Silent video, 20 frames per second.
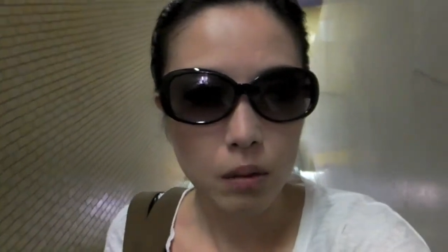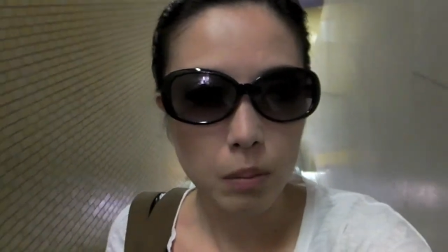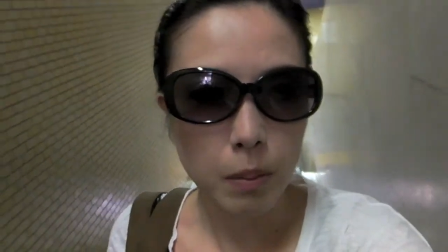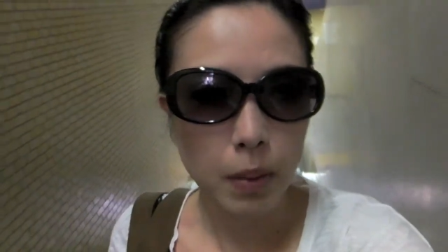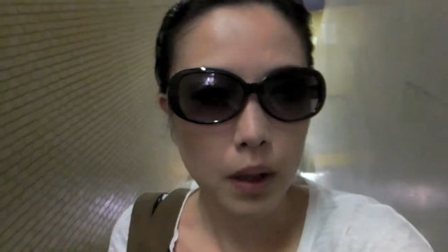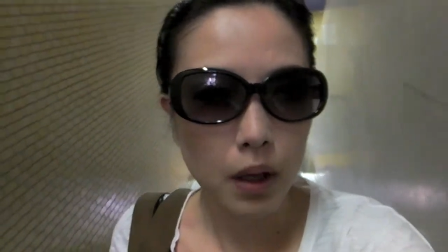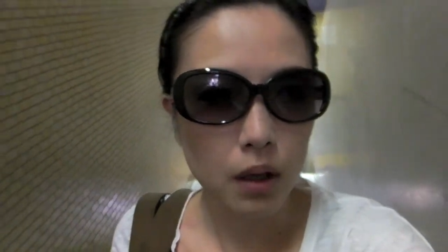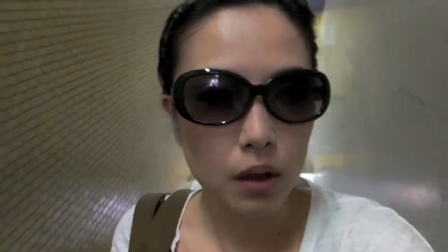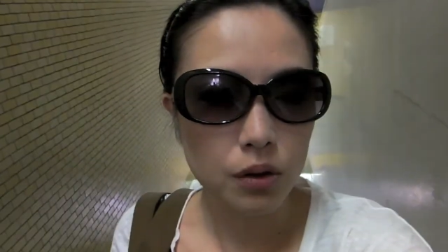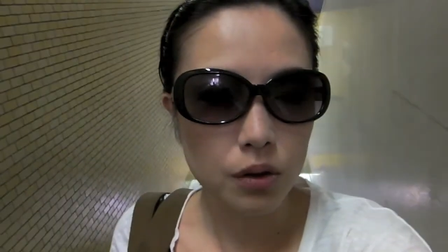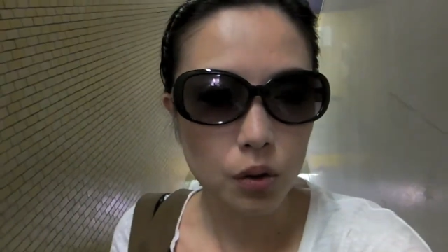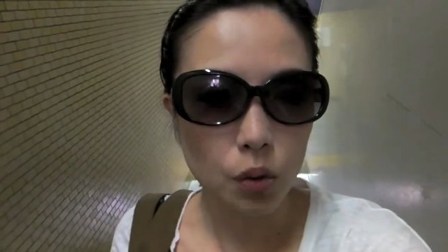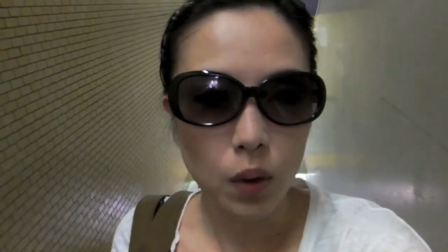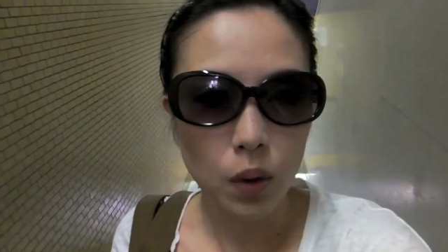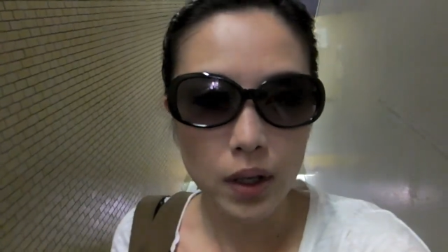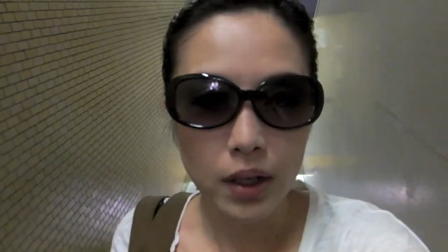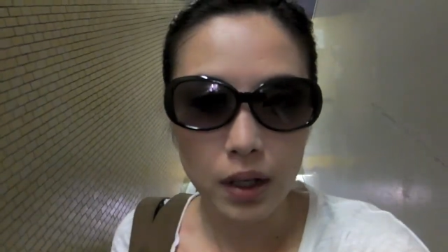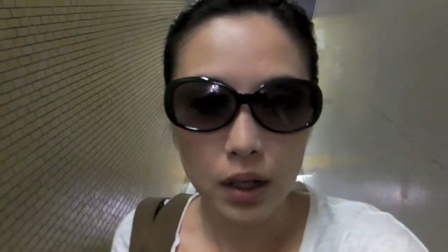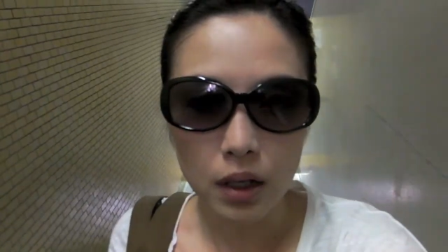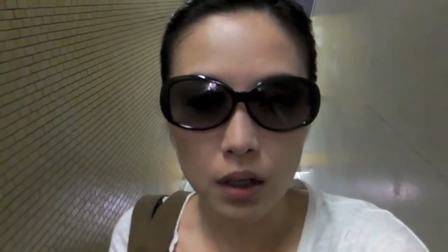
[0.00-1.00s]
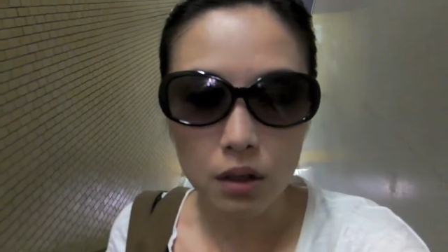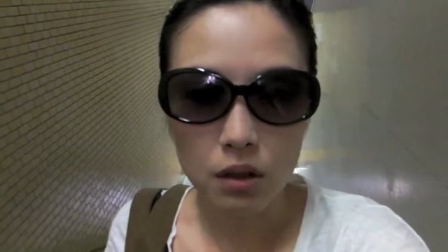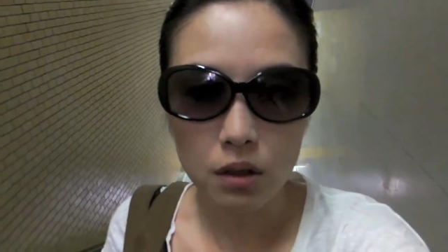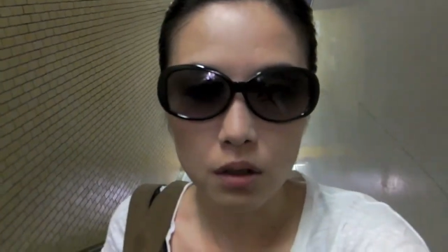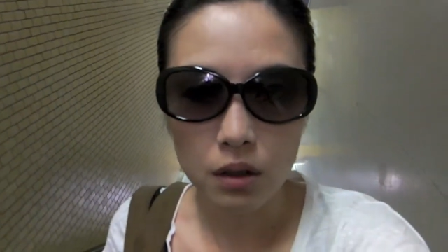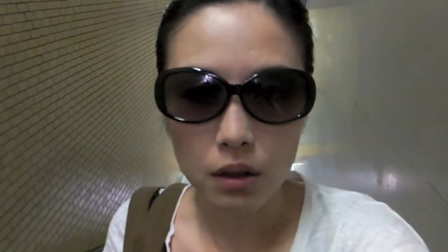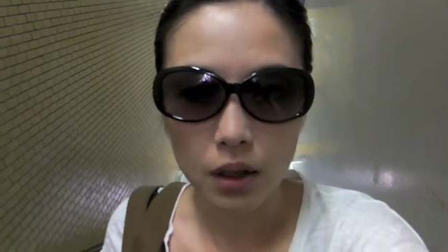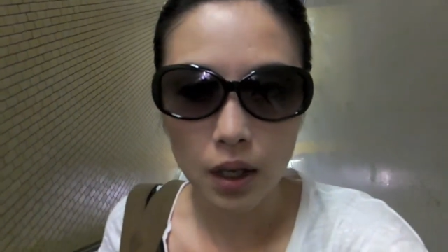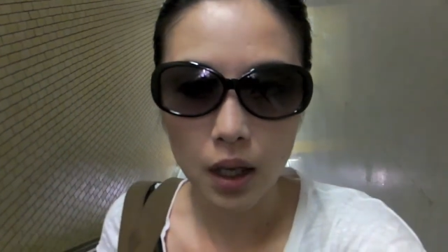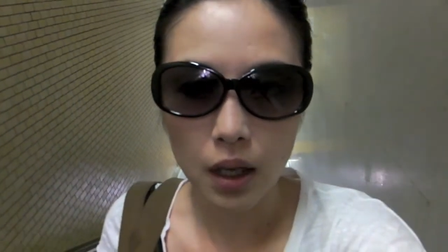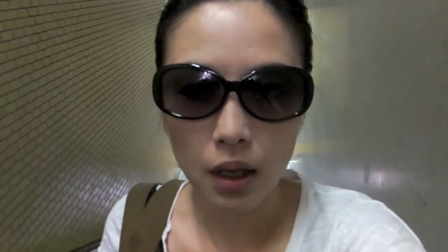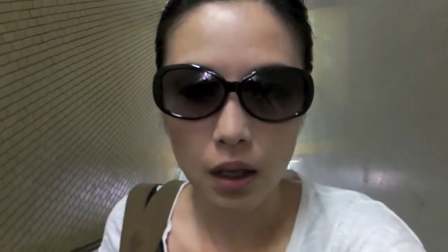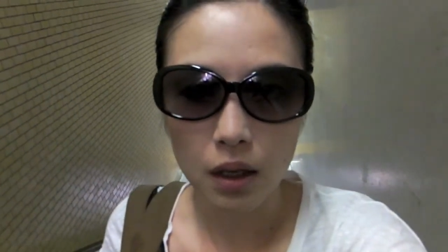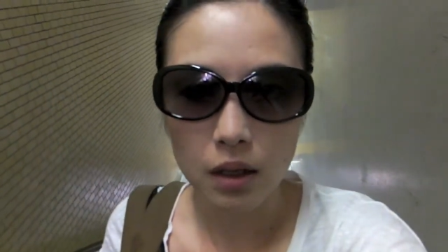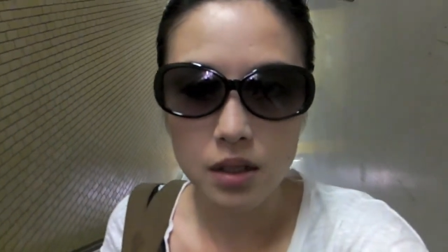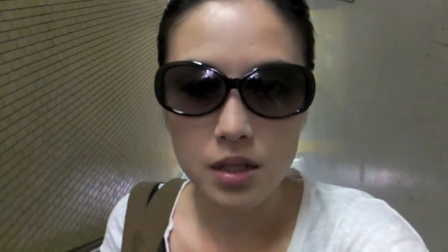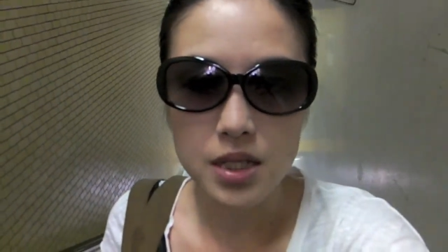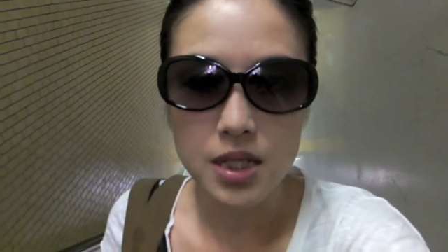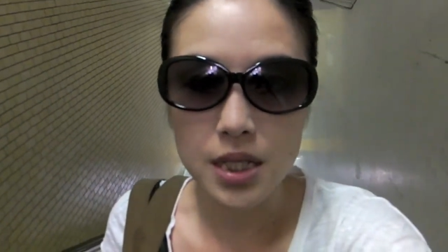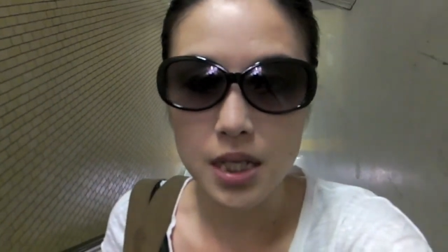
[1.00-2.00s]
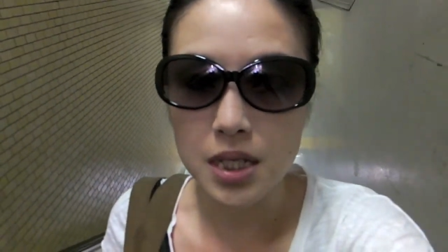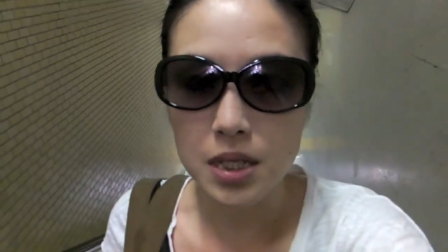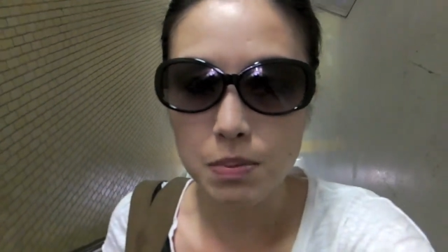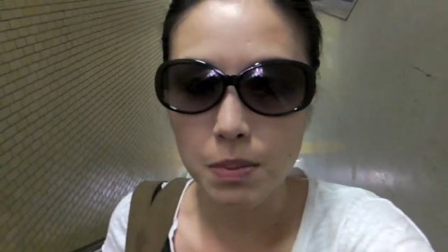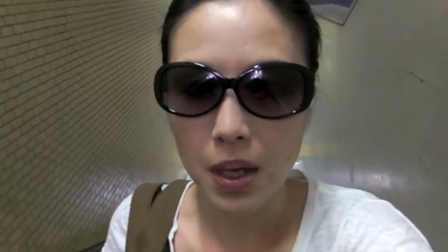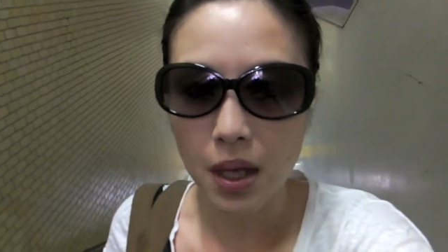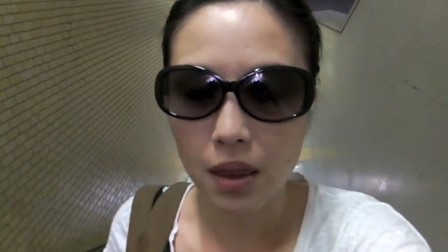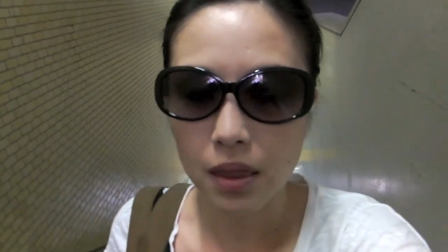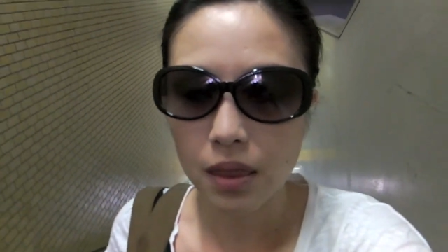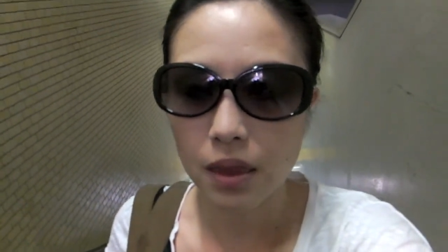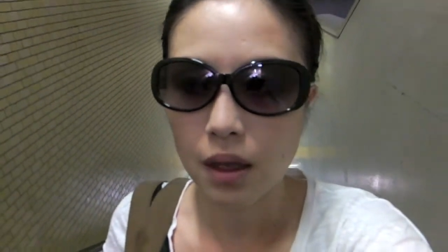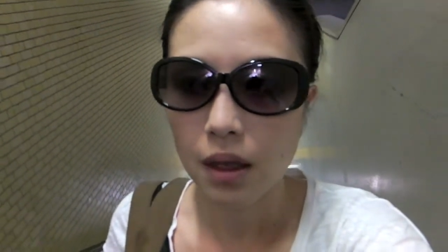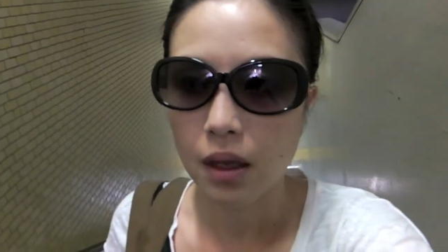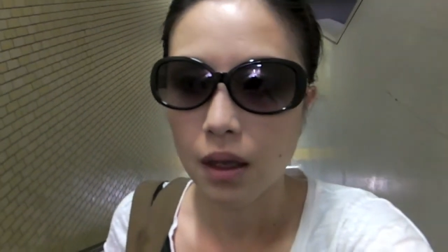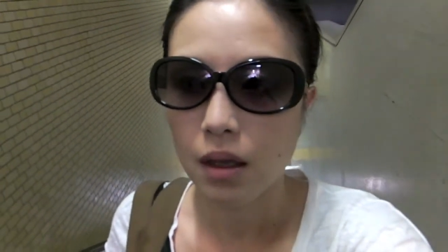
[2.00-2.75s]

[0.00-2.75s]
about 1 year and 6 months